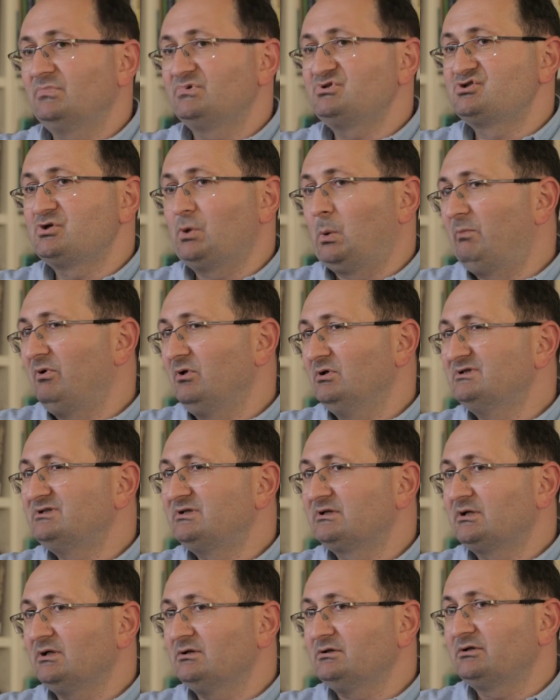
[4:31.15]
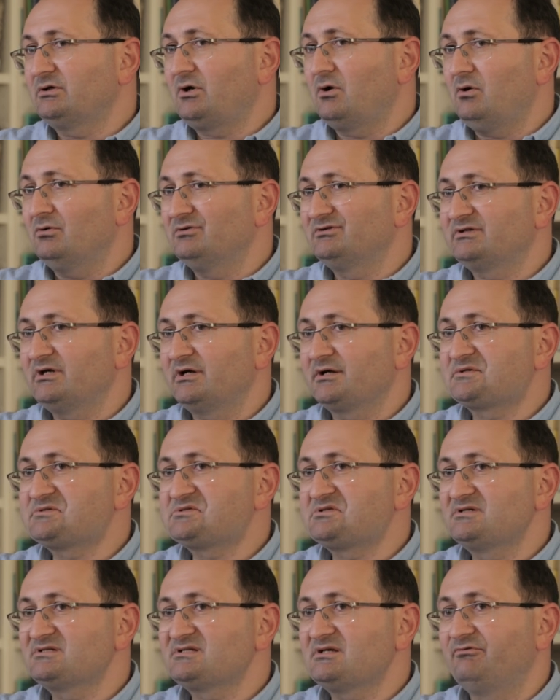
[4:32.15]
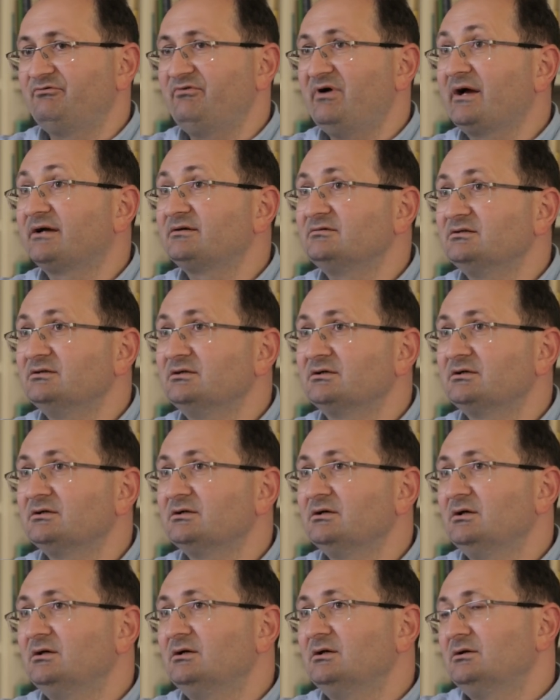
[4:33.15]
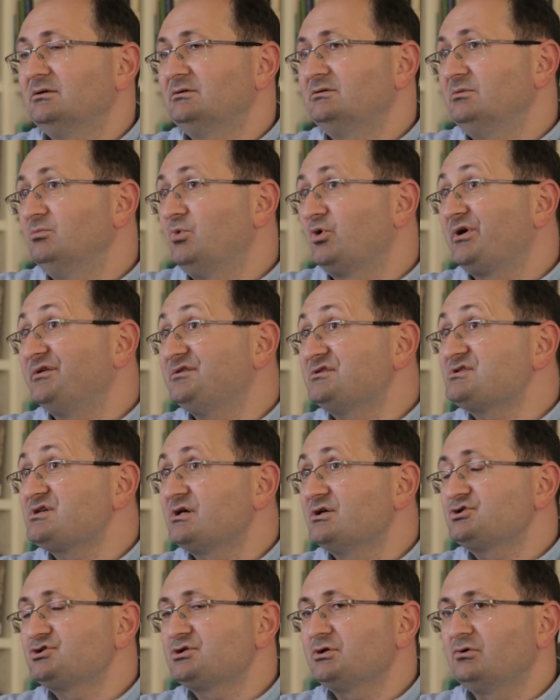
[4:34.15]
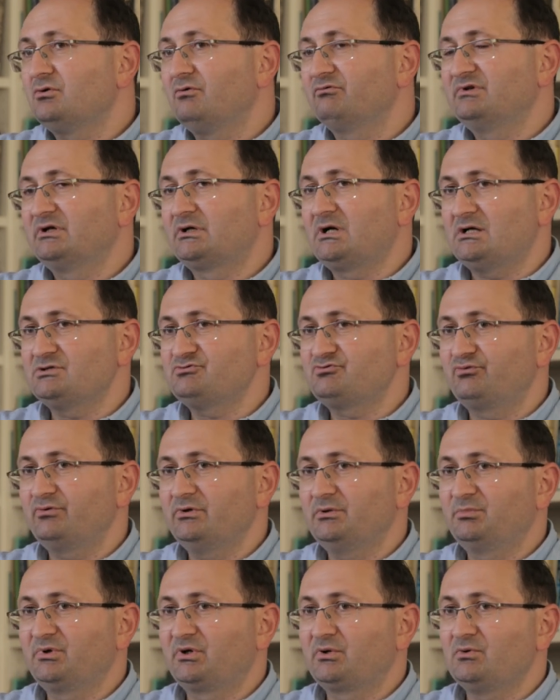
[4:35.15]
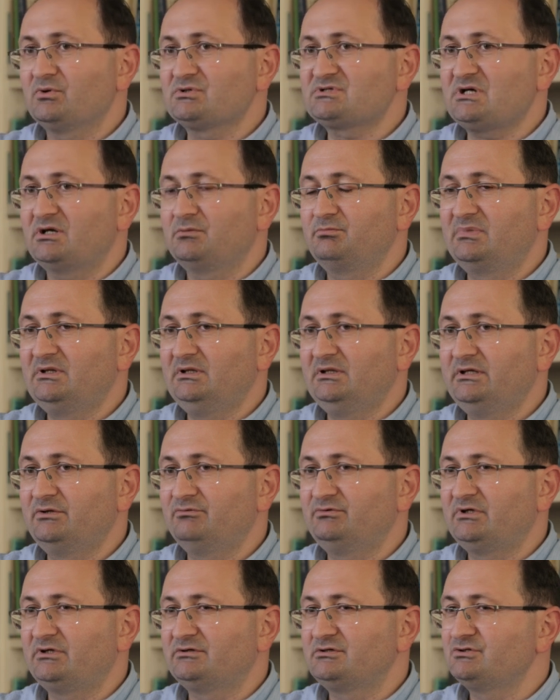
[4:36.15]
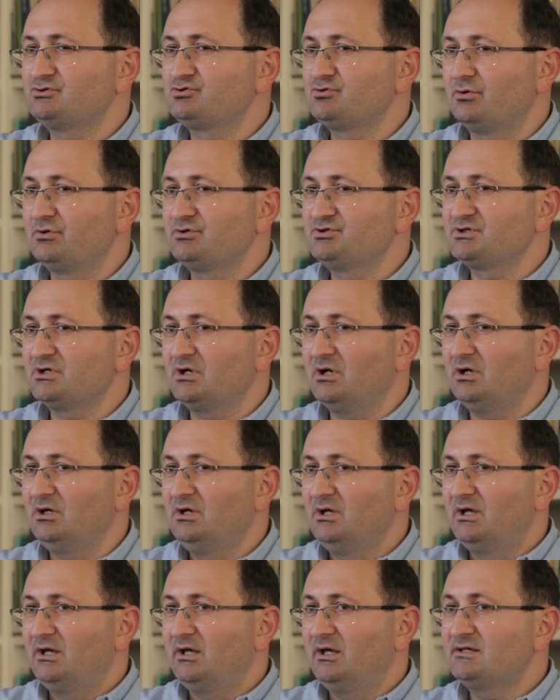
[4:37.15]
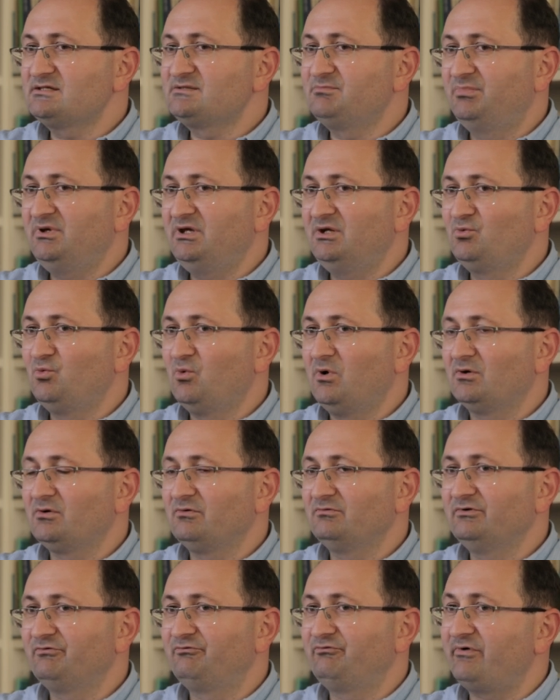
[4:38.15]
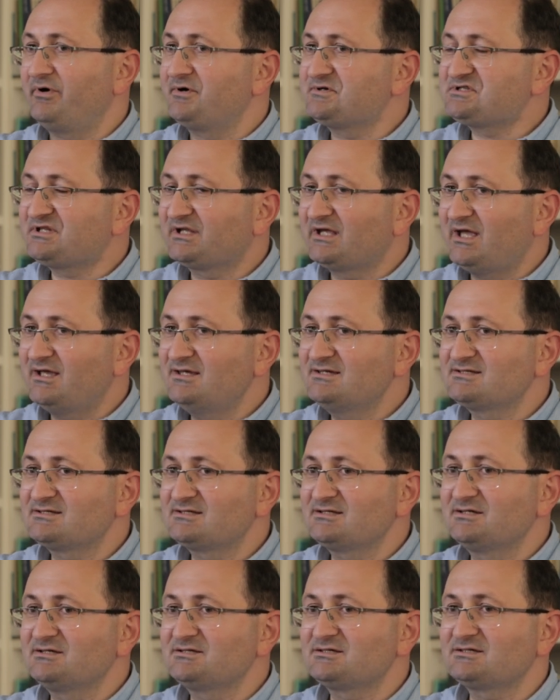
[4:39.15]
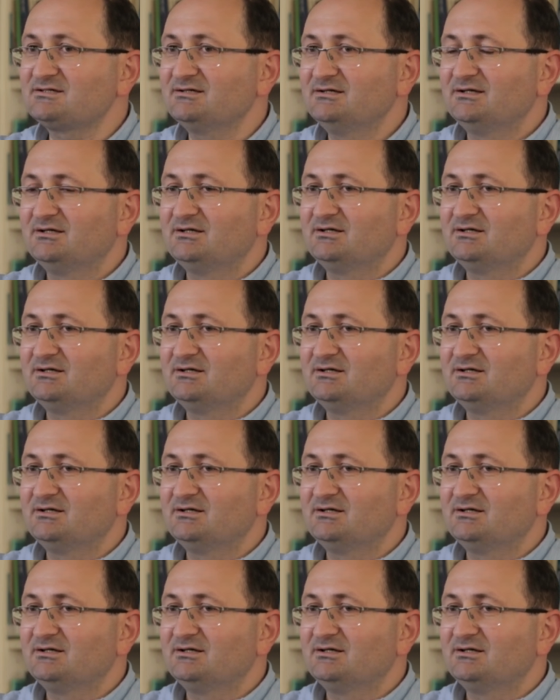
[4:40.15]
geopolitical context is affecting democratization of the country, because I believe that Georgia has been one of the first cases